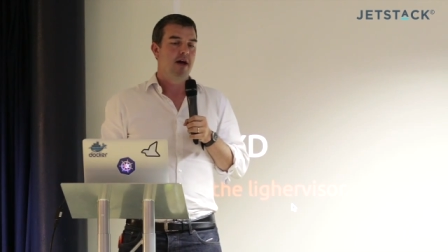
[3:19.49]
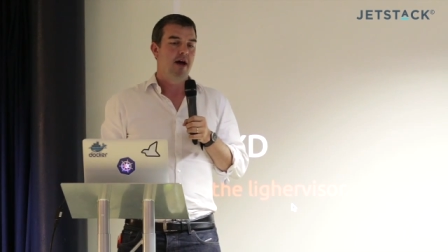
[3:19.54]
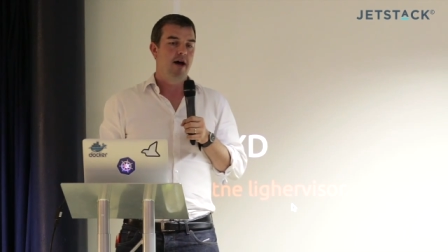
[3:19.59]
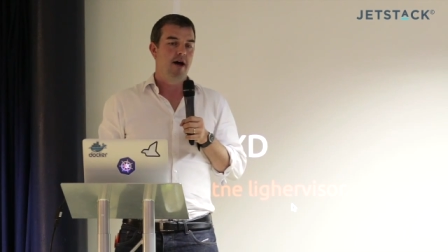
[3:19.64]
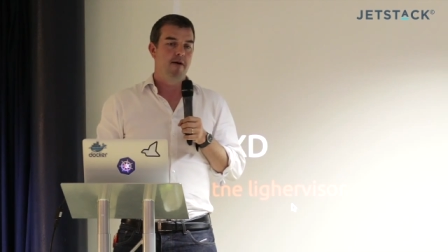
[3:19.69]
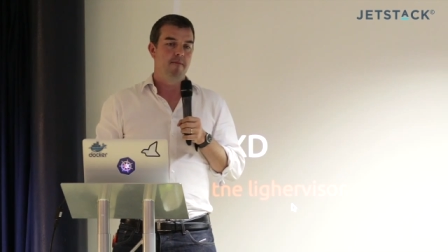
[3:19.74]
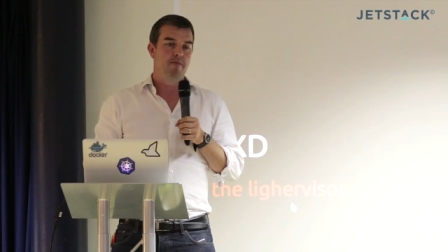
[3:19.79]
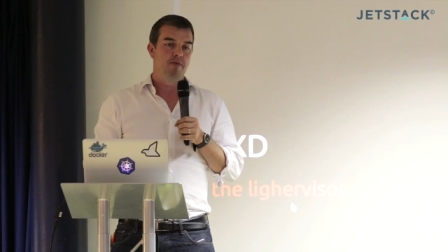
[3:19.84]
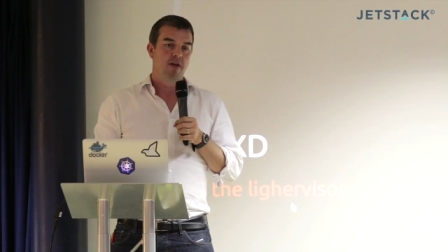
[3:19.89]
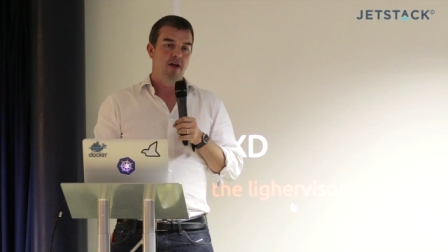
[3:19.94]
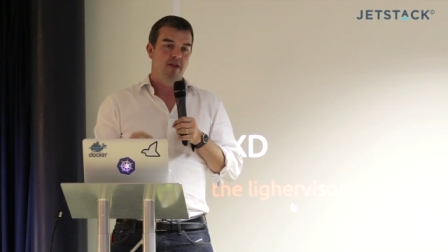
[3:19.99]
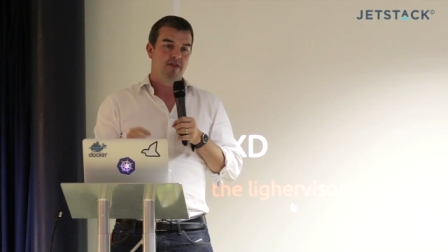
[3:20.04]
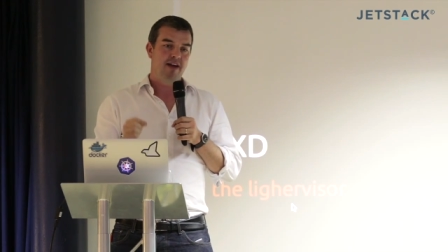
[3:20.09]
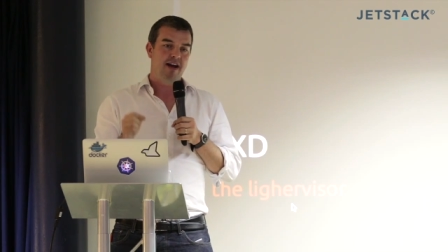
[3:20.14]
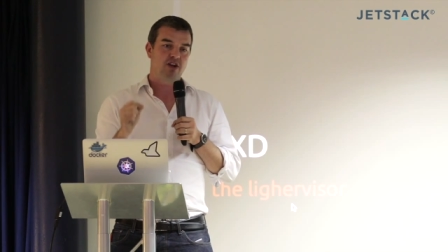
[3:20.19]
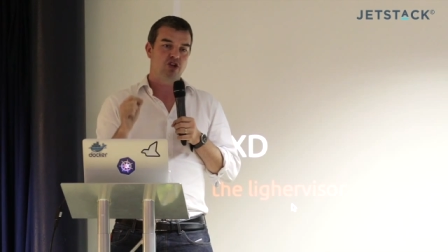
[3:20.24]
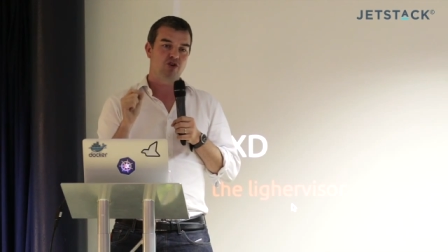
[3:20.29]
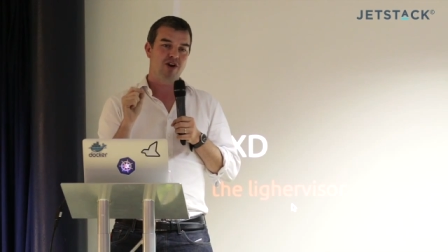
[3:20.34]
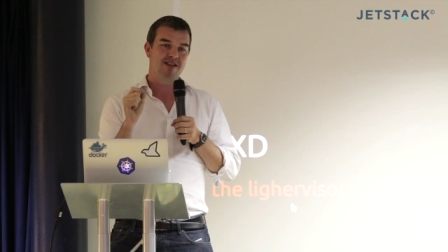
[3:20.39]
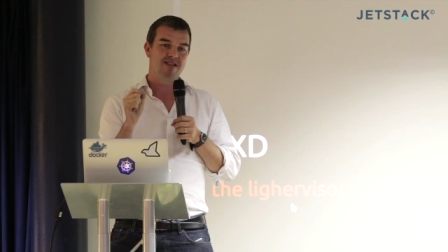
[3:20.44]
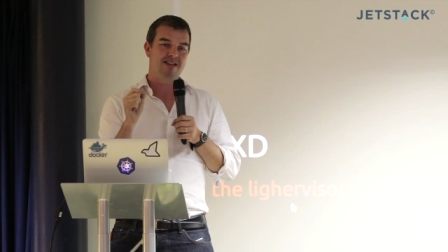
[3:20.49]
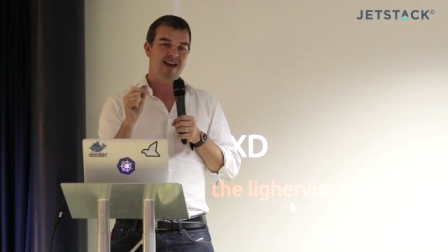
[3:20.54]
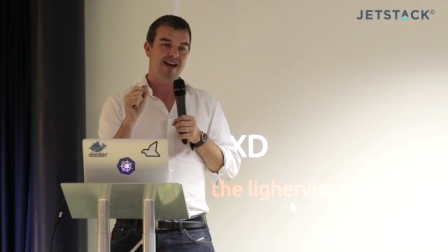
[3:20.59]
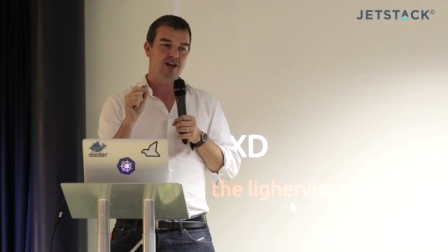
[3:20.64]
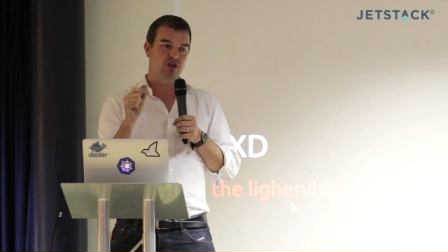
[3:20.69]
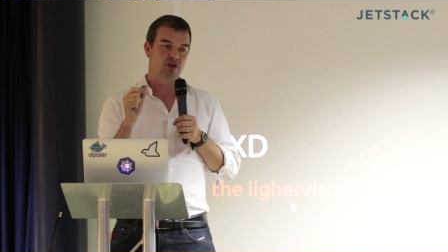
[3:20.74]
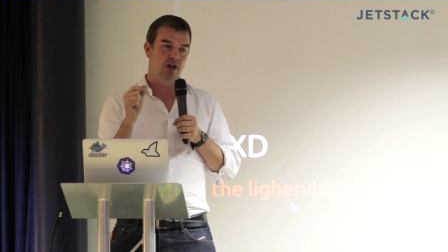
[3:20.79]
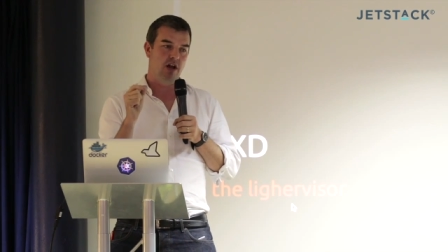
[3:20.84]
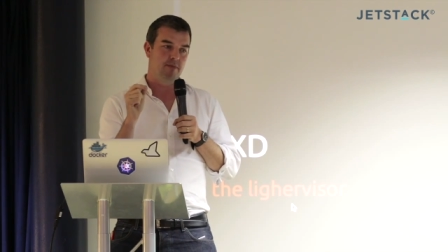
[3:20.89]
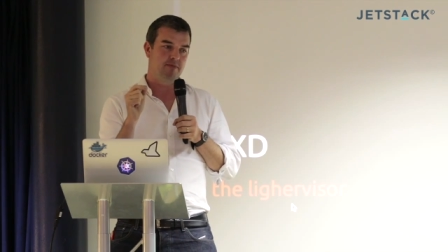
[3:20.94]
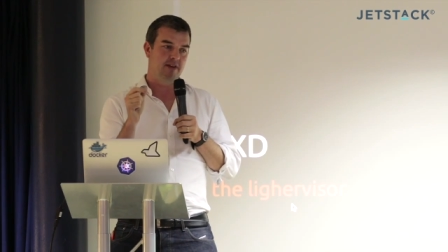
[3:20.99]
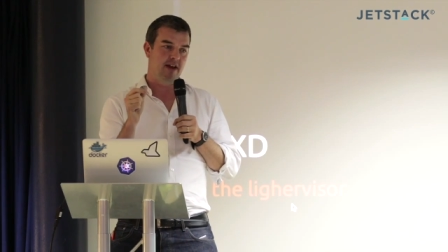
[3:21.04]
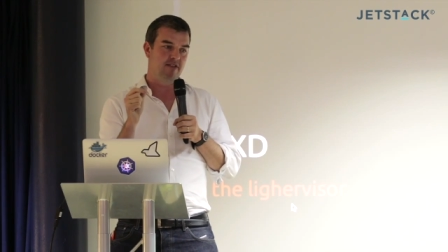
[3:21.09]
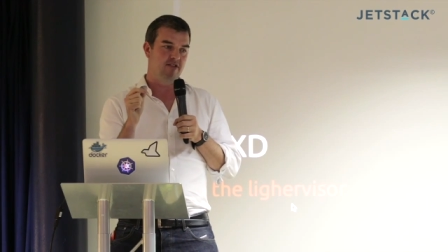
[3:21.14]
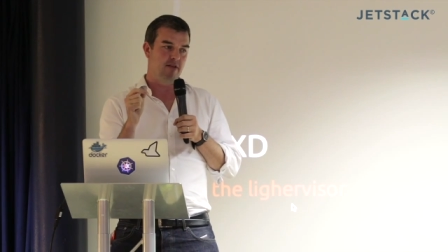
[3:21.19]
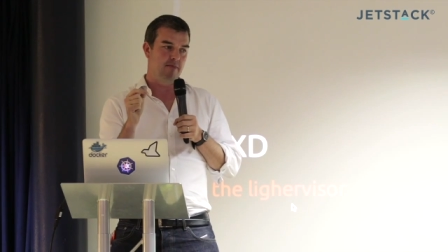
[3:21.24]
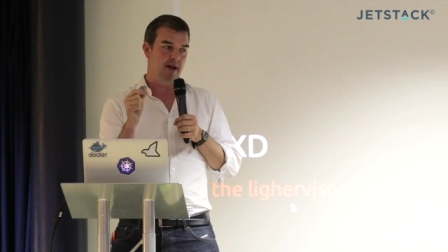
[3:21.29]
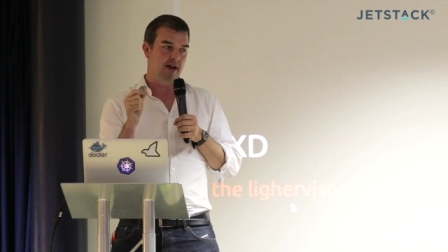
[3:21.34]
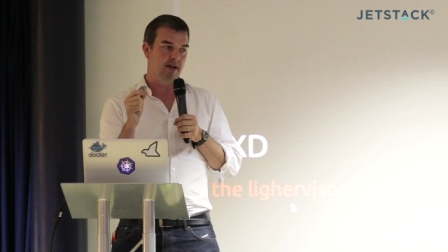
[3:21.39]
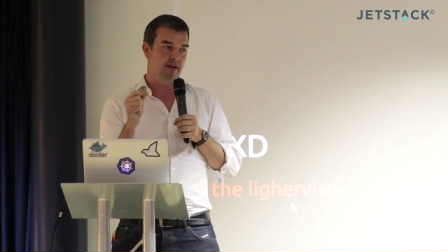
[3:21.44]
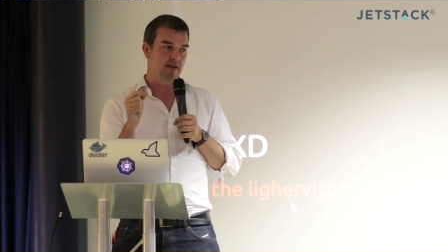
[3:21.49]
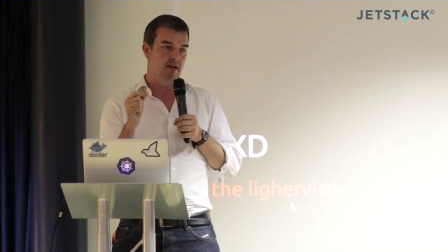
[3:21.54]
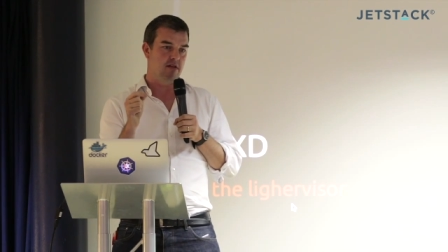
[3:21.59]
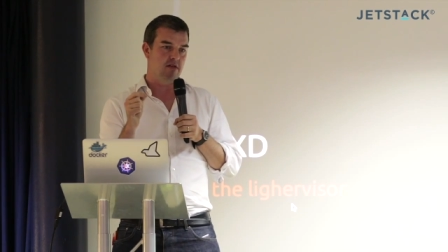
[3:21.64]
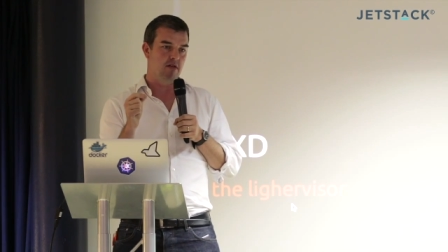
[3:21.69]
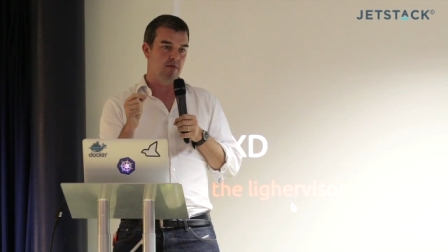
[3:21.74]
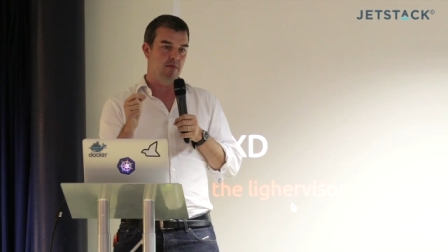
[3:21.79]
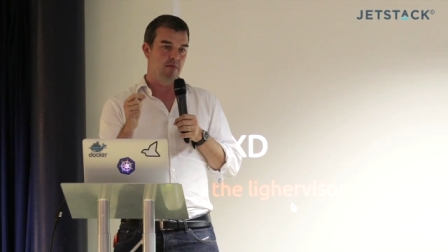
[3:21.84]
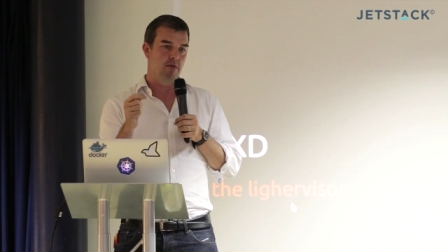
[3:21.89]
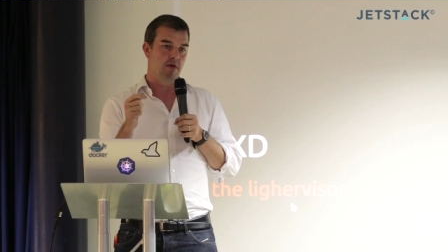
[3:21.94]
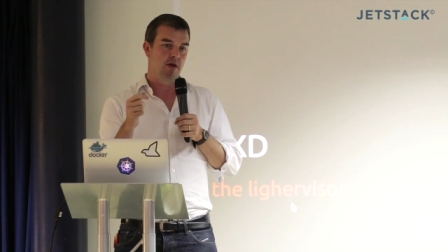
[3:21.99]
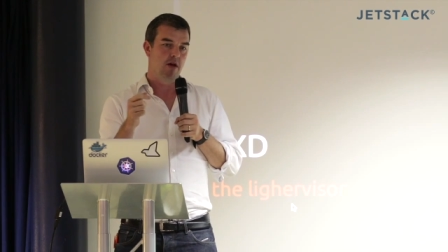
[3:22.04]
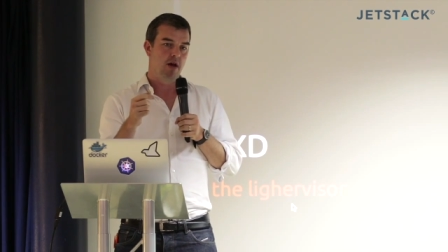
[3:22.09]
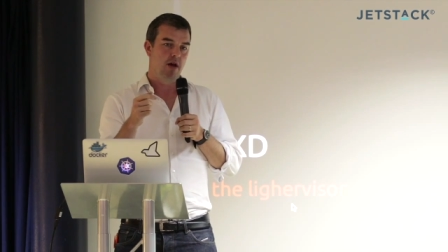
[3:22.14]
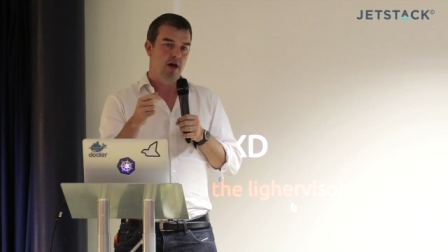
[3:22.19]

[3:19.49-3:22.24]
That transactional updating mechanism